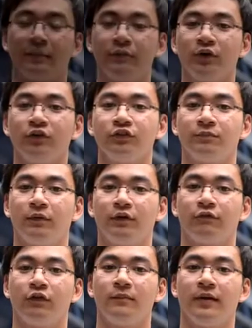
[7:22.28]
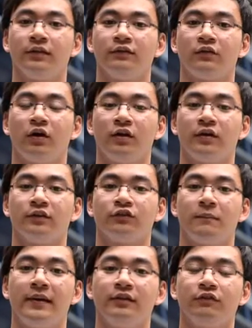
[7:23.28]
The Bureau's performance on
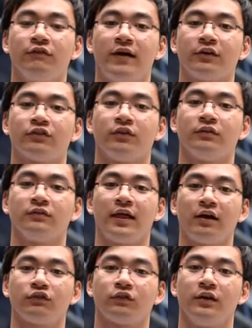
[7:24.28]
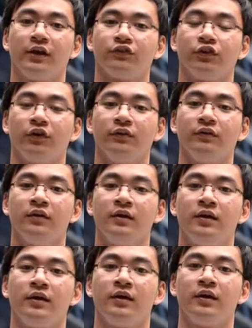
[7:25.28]
its main function, tax collection,
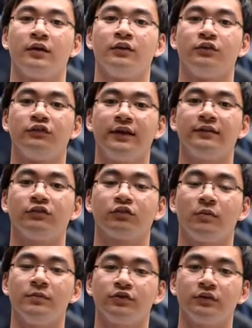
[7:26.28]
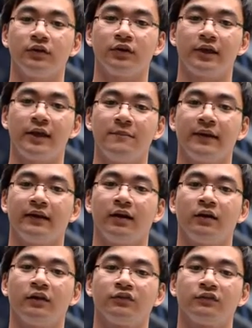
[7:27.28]
since Commissioner Kim
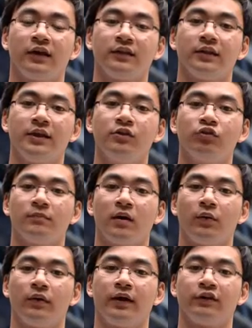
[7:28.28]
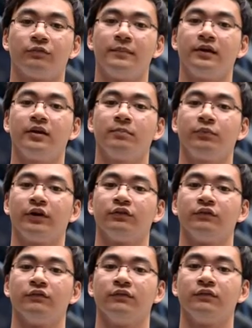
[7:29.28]
Henares sat into power has been impressive.